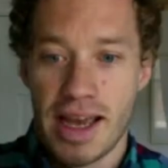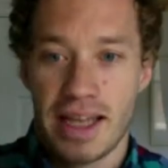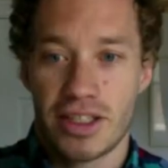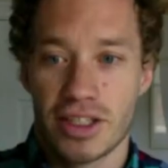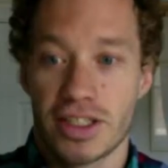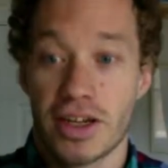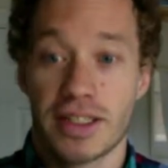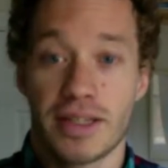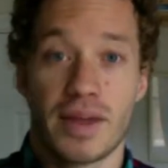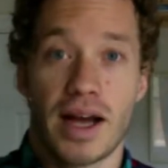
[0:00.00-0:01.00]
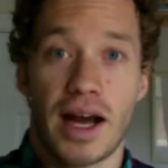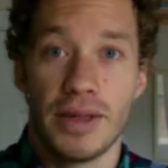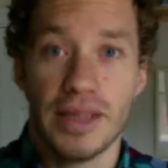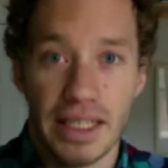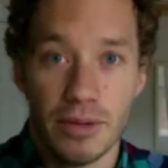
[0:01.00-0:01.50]
It's just not something I would
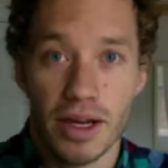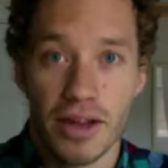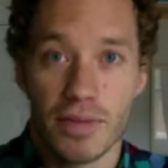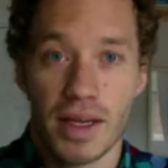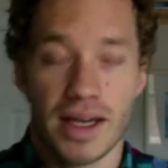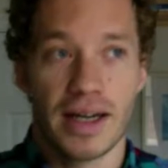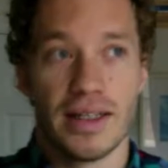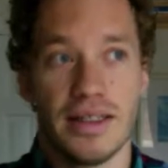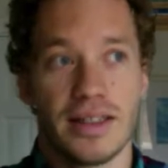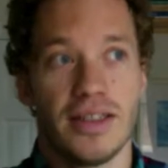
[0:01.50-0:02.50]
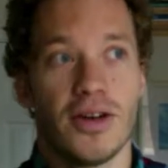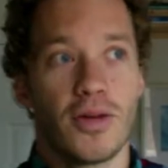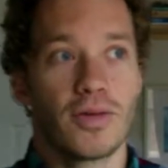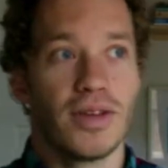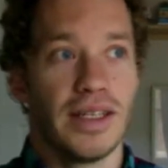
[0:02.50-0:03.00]
lead with, because you
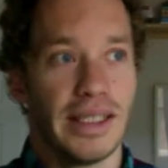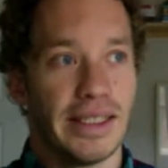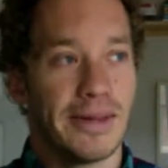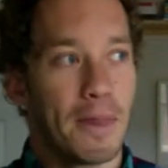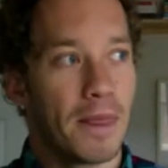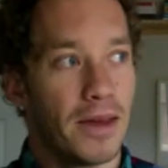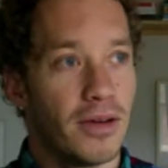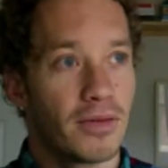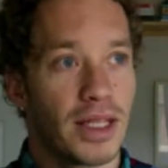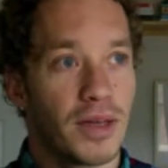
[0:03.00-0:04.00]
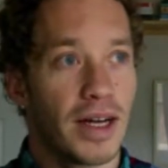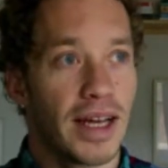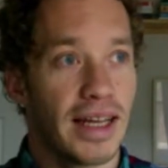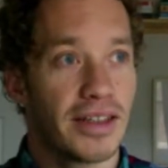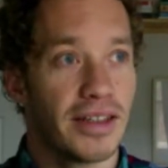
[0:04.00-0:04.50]
don't really want to
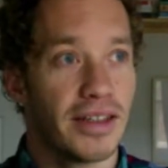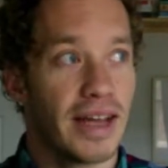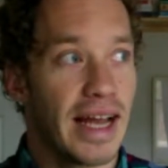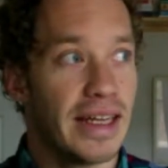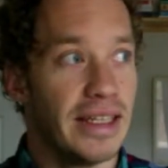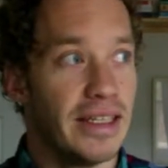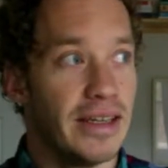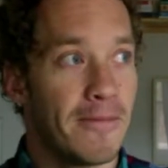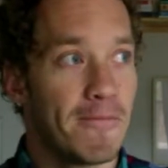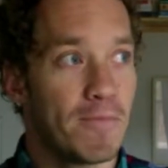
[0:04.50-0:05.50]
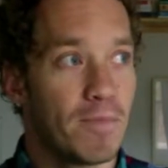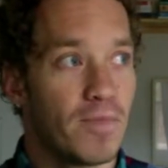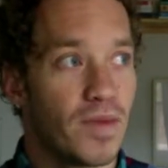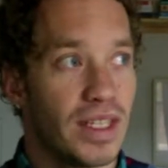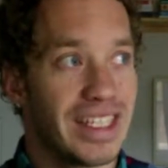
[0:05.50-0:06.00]
enter any
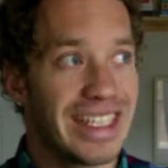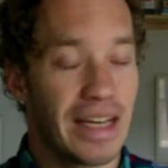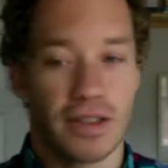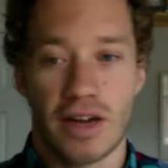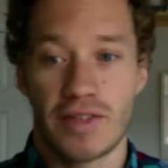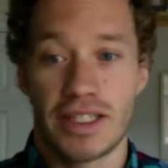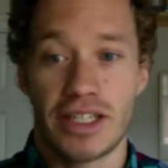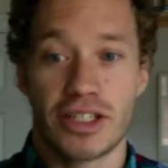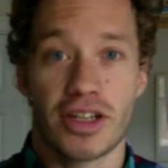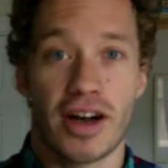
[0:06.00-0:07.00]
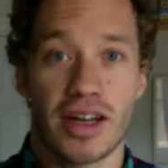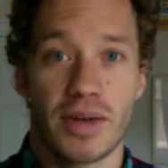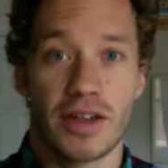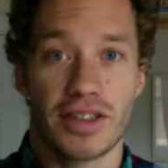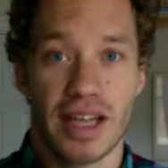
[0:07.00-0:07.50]
sales conversation talking
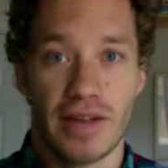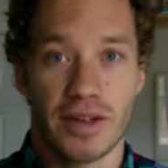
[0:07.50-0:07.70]
about yourself.